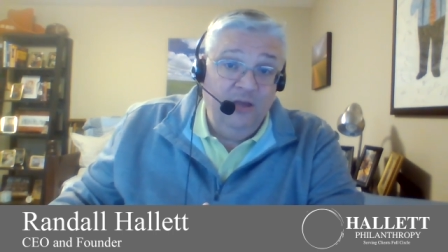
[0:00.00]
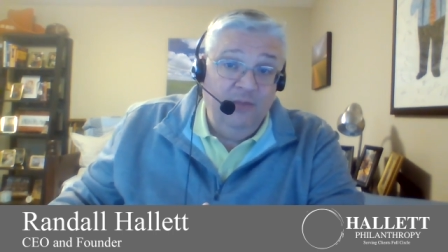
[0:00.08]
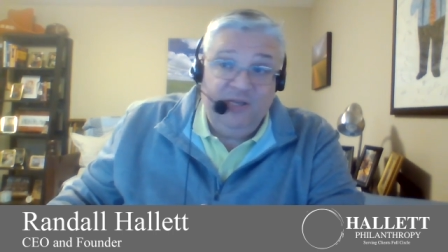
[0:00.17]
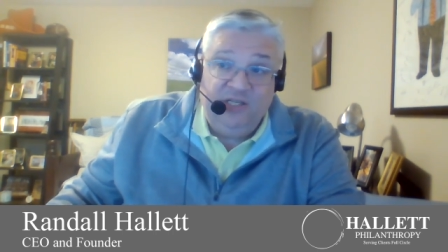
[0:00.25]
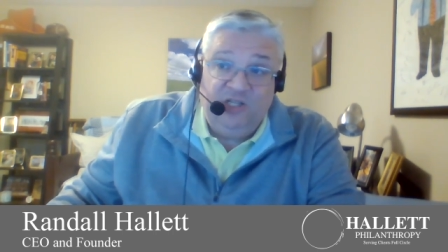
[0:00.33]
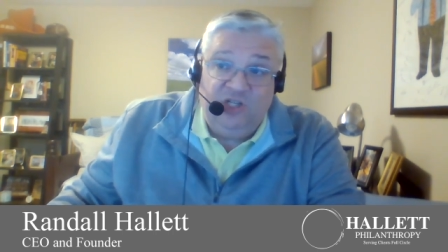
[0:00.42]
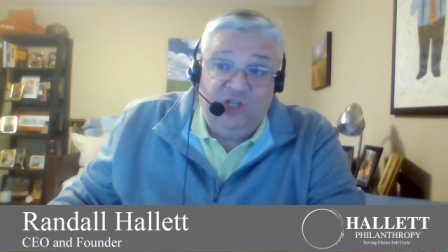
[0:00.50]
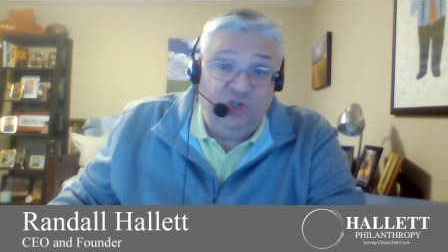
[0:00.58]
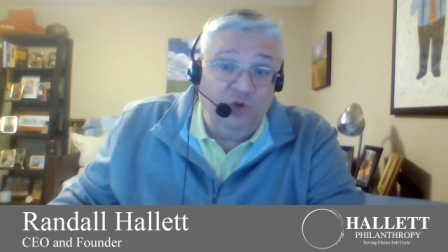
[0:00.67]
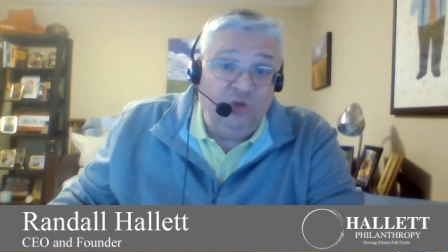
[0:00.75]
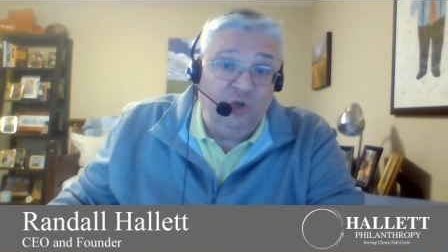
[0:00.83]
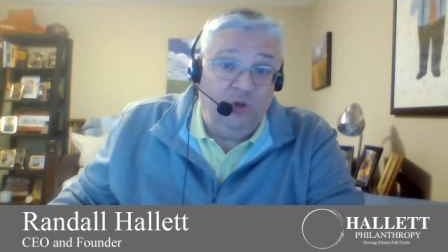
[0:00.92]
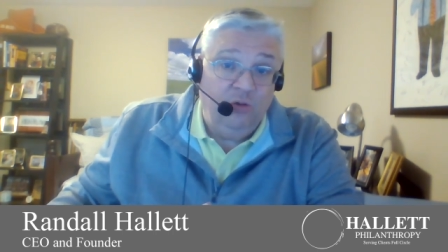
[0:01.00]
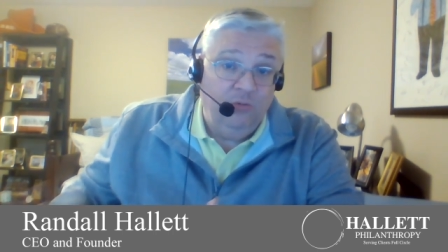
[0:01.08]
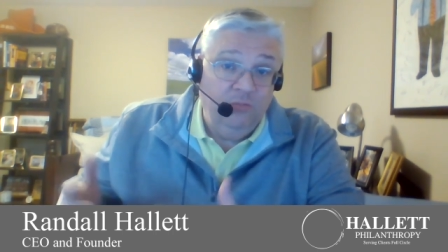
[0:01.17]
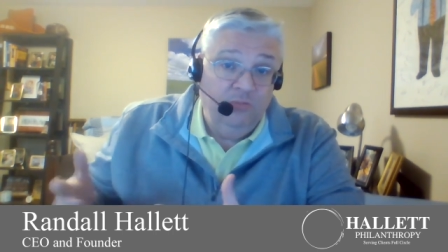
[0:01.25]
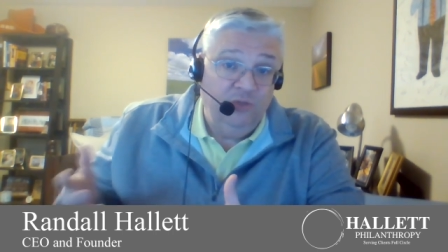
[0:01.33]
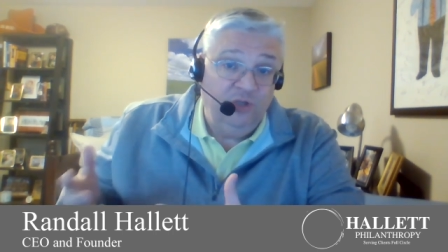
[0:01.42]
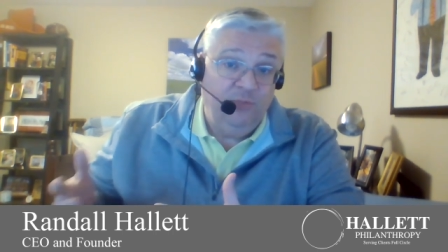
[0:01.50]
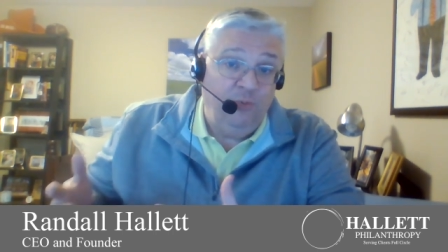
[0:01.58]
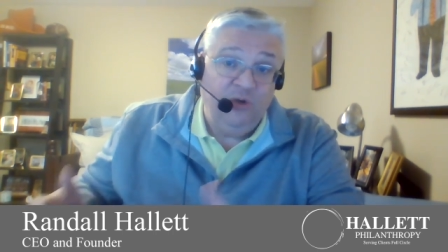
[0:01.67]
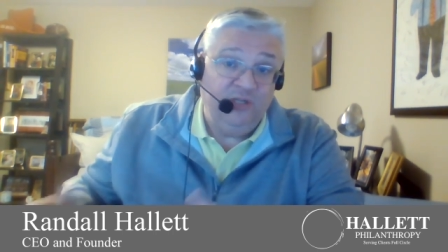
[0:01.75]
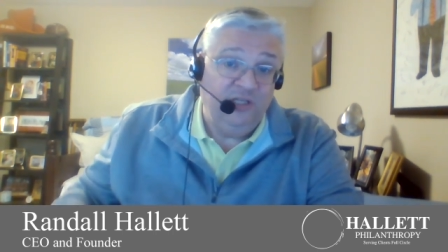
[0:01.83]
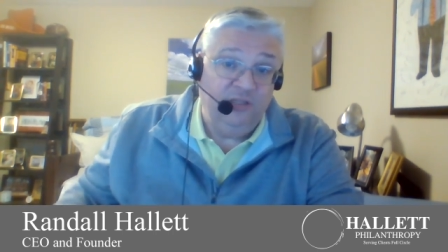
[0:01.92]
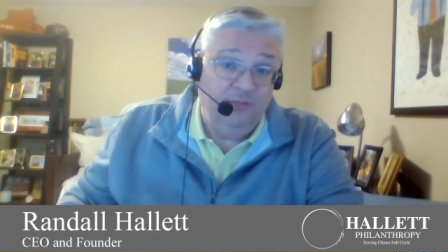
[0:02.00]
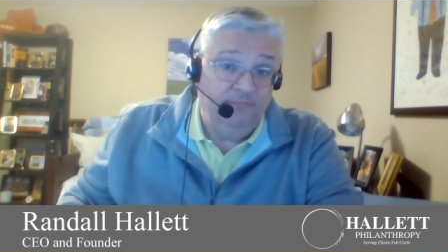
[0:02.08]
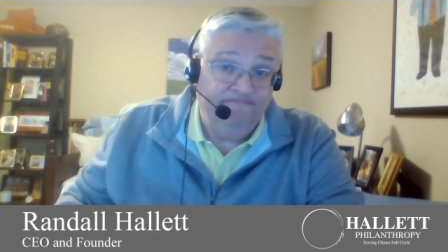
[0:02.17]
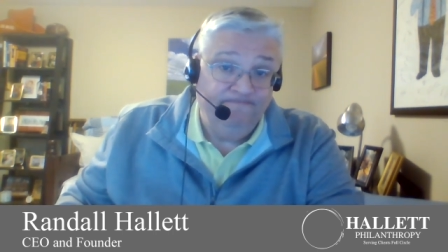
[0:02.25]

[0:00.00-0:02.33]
because it's a social support system.